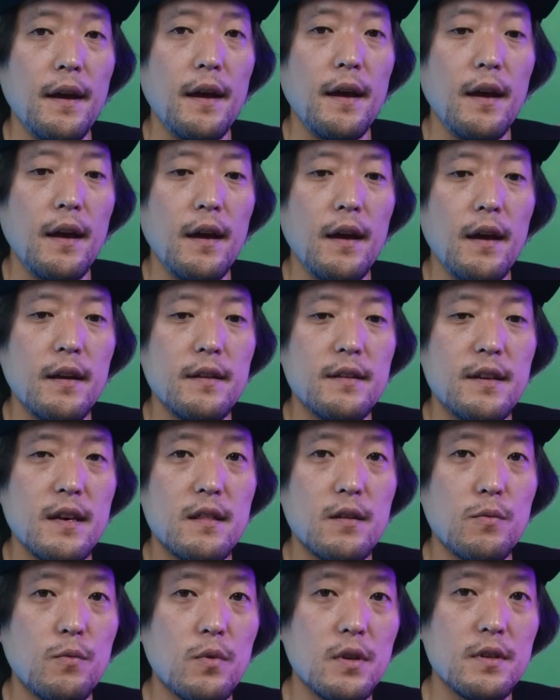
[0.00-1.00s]
and
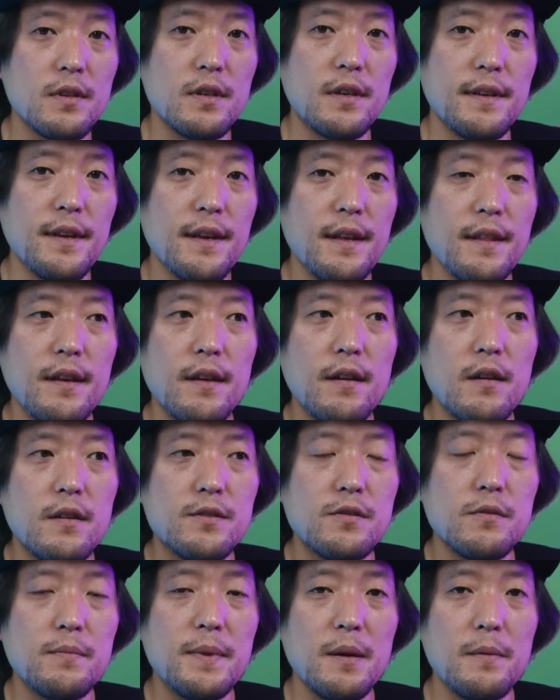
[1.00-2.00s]
get the work done. And then
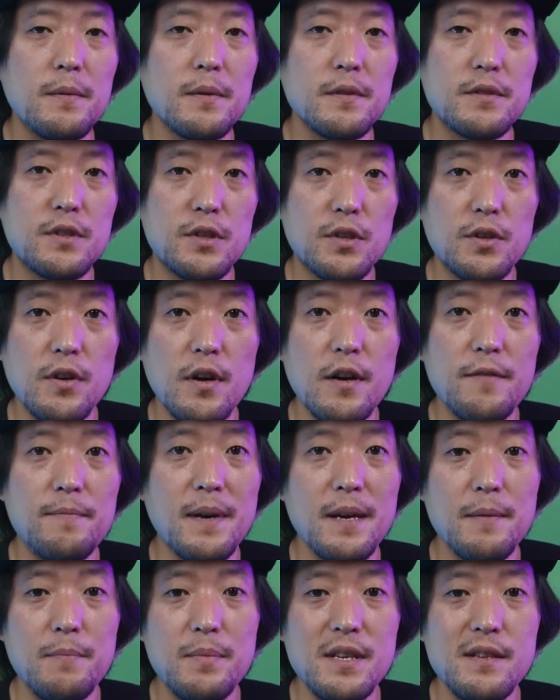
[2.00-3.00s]
also be able to turn off
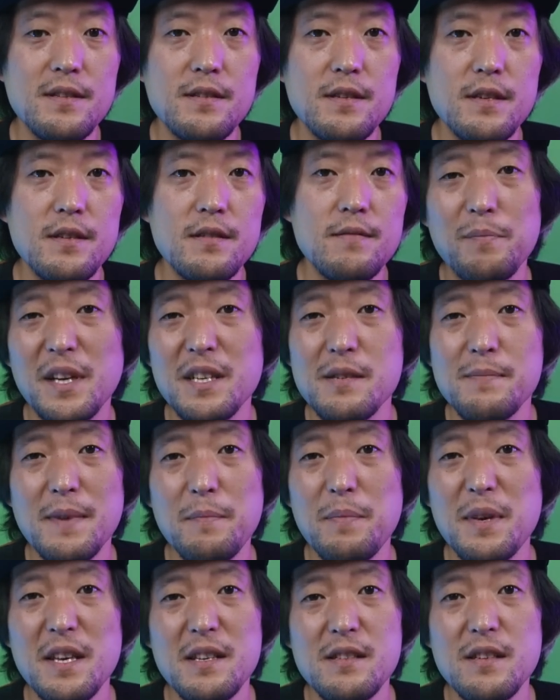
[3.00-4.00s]
my PC because
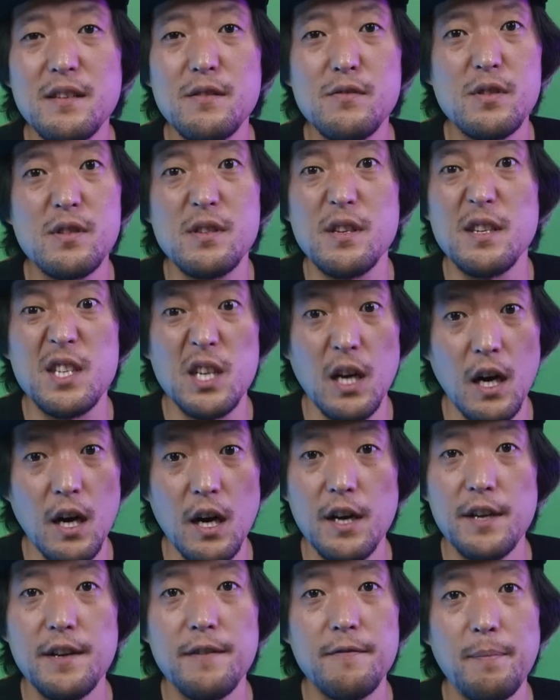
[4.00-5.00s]
my PC uses a
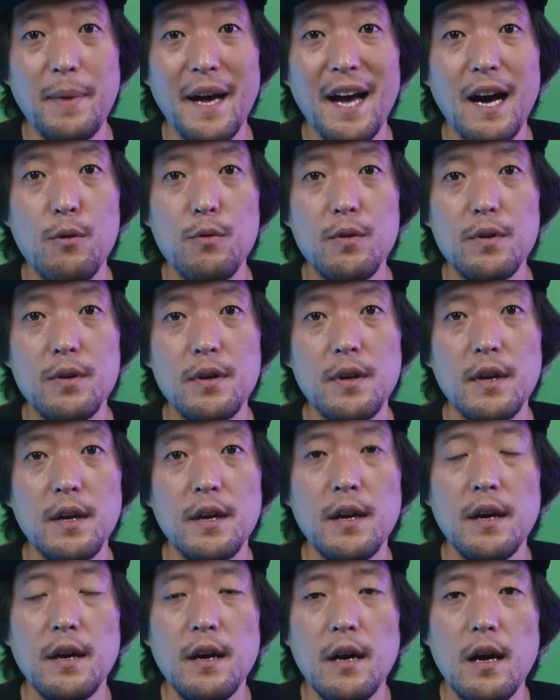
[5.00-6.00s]
ton of power.
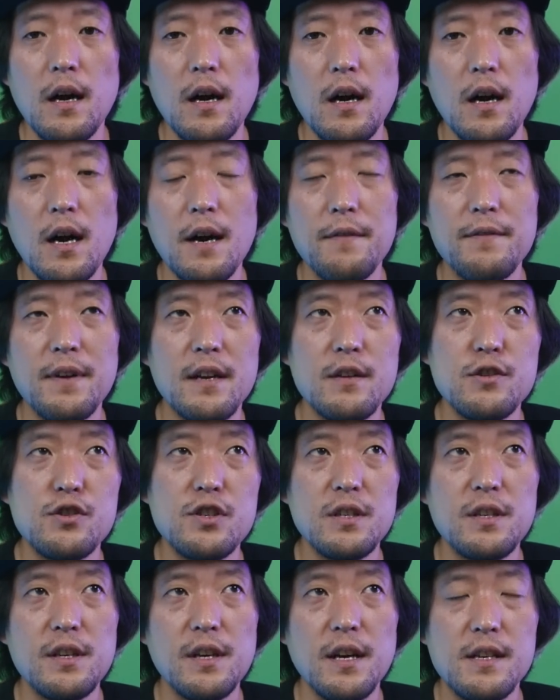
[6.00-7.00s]
I've got a
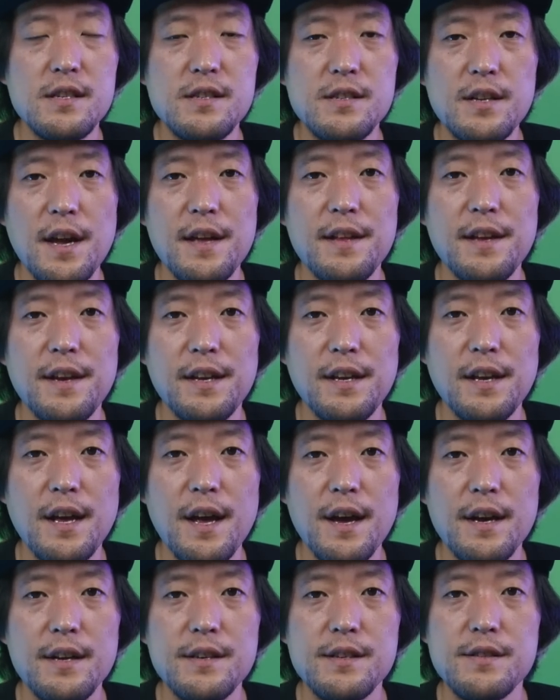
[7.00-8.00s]
GTX
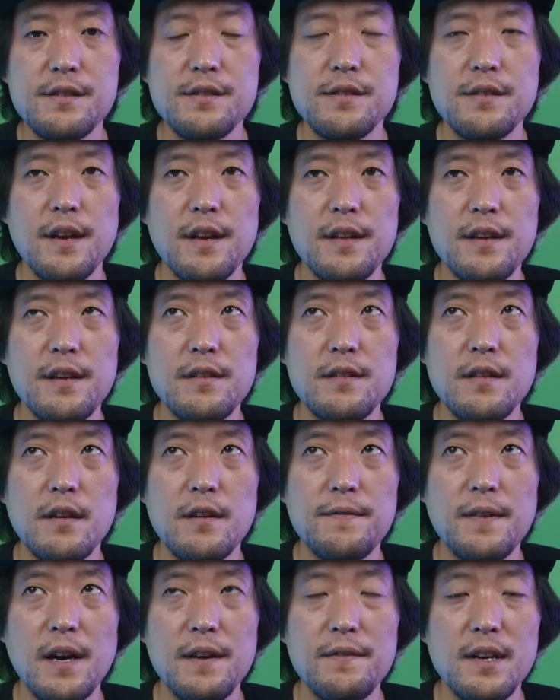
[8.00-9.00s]
1080X and
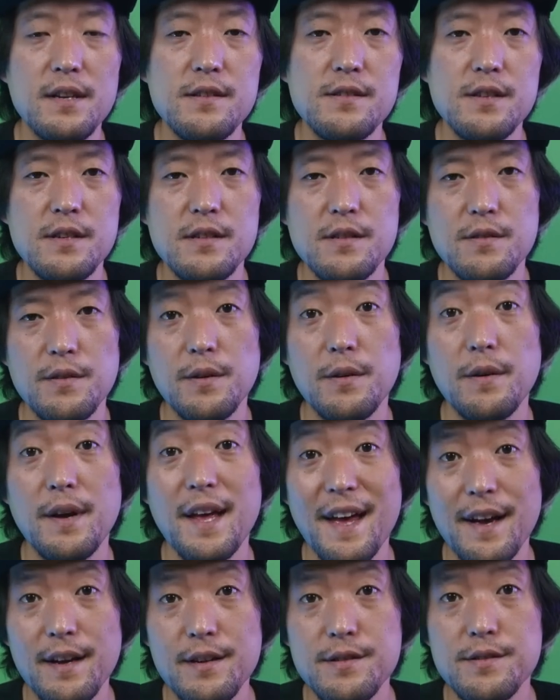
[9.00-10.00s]
Intel
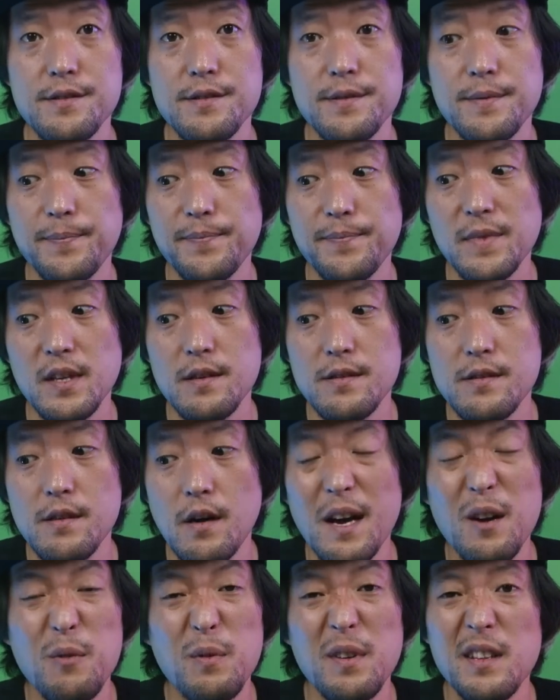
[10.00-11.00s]
5960X.
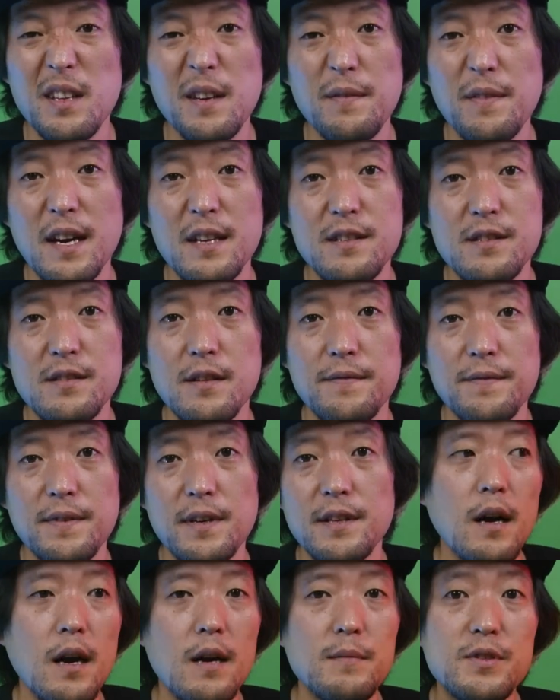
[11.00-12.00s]
So I don't want to leave that stuff
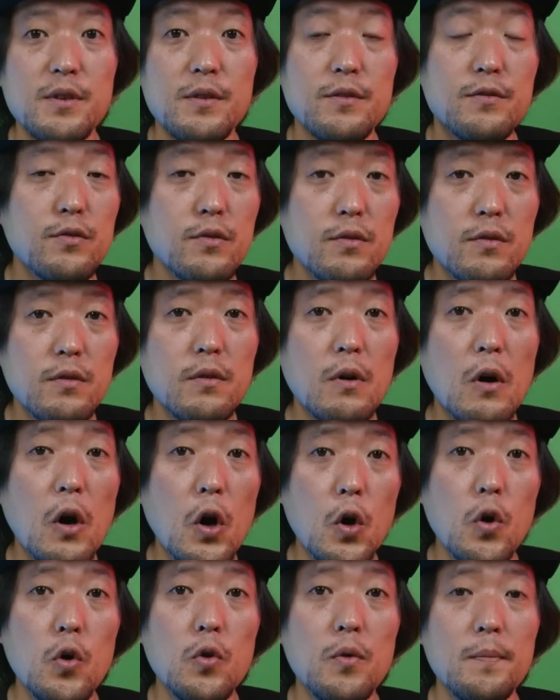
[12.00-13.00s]
on. So Google
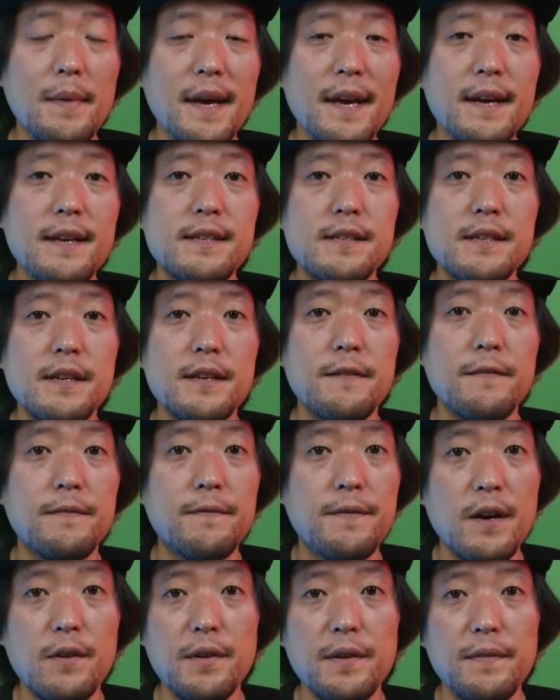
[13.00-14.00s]
Home makes it
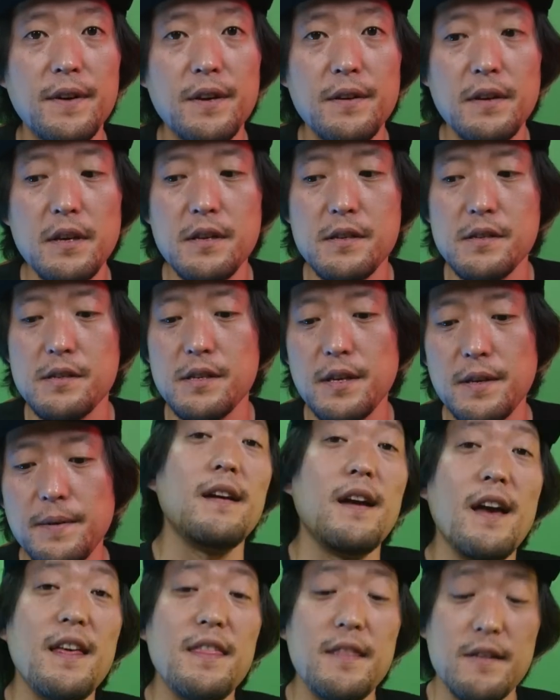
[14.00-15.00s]
very, very easy.
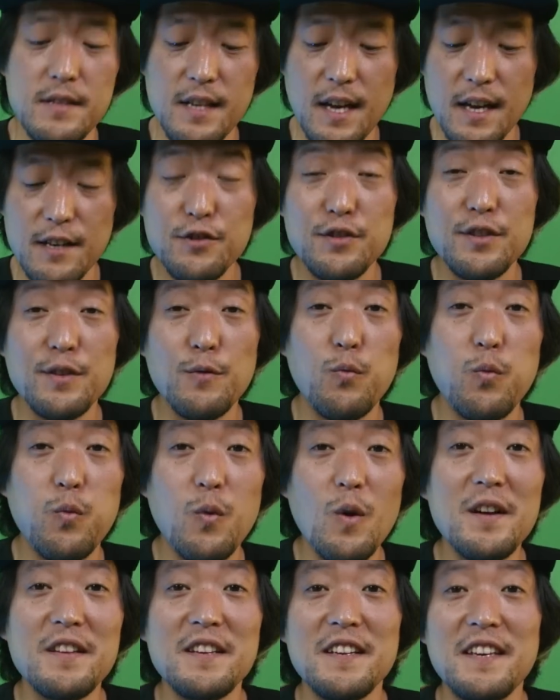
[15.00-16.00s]
And there's actually
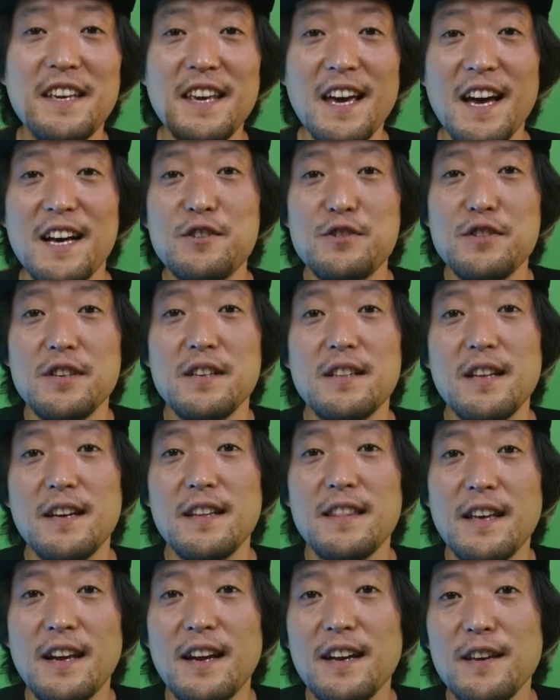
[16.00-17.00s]
one gadget
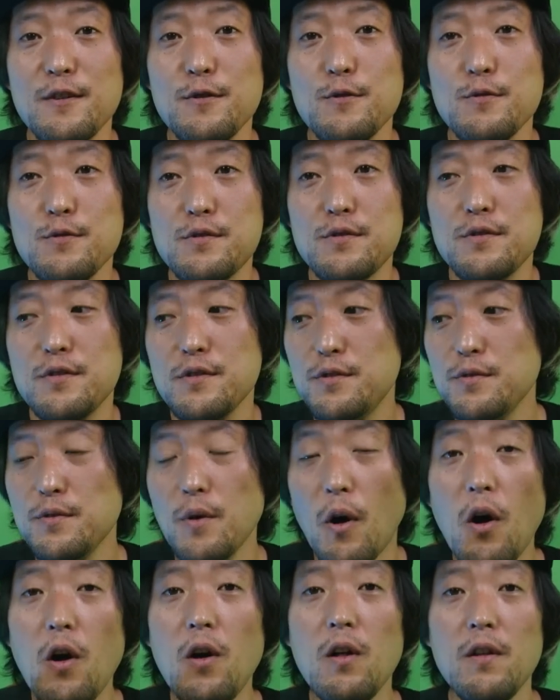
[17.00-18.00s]
that I use to
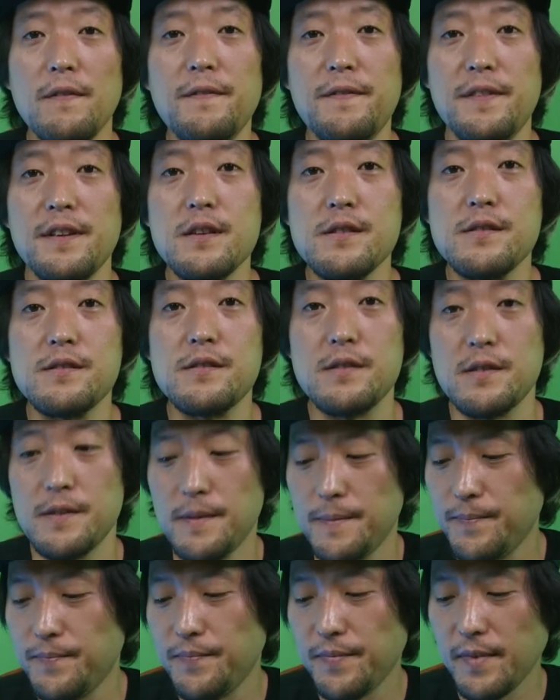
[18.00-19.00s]
do all of this.
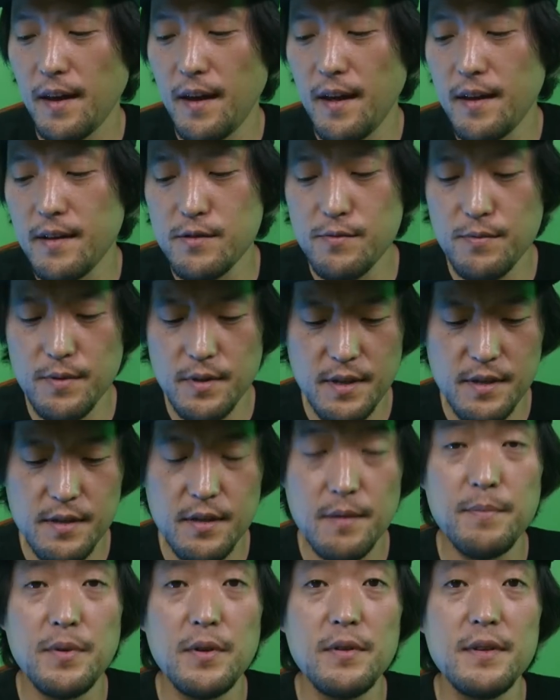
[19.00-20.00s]
And it's really
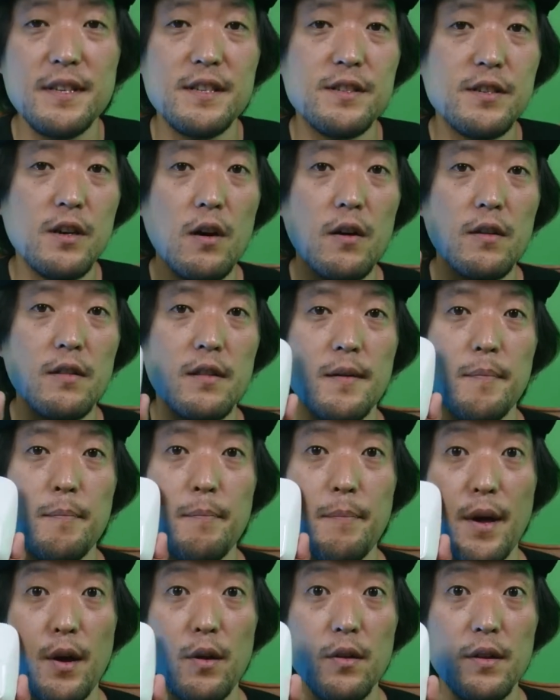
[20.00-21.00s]
simple. It's called the
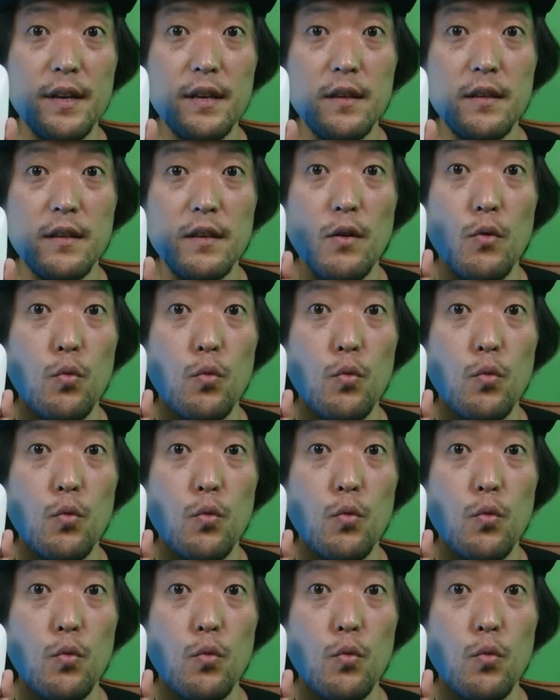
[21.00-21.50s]
Belkin